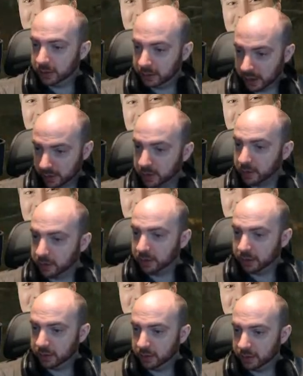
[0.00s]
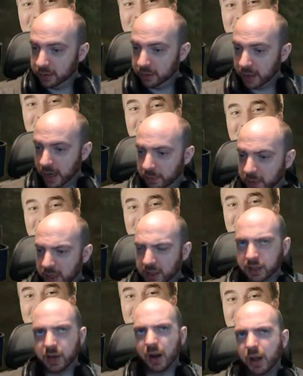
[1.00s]
Yes.
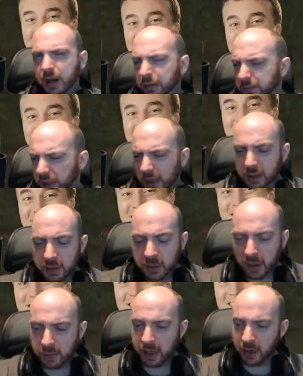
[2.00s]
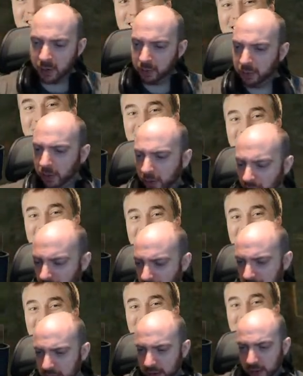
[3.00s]
Genesis Starliner, don't know,
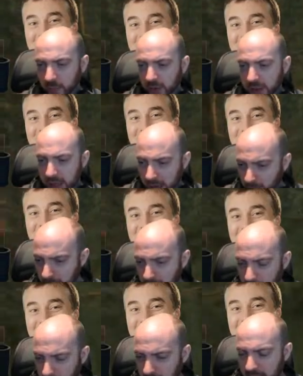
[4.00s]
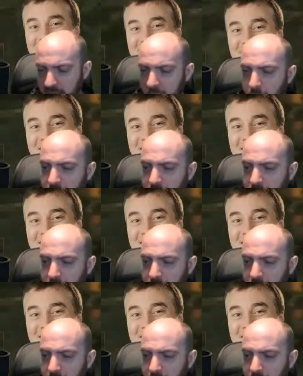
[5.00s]
but see how they're thinking with